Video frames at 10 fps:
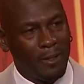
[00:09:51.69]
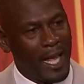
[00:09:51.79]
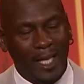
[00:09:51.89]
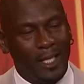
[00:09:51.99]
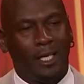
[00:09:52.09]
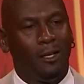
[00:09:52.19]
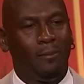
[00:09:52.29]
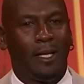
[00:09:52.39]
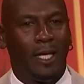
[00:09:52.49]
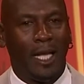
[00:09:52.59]
But I didn't care
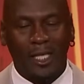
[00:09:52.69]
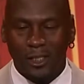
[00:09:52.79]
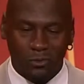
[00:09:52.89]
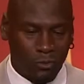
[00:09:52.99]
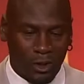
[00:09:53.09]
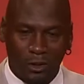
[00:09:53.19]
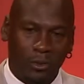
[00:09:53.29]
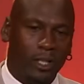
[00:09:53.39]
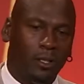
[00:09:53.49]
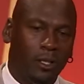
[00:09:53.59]
about that. I just wanted to
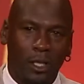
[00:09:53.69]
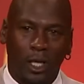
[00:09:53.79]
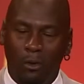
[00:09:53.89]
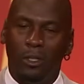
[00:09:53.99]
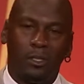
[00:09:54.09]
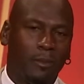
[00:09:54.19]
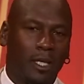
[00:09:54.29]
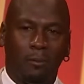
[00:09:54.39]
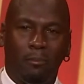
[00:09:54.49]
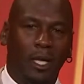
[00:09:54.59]
win. I wanted to
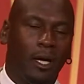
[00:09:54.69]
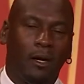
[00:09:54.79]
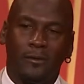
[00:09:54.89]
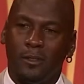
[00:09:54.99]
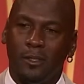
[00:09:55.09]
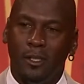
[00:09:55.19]
make the playoffs.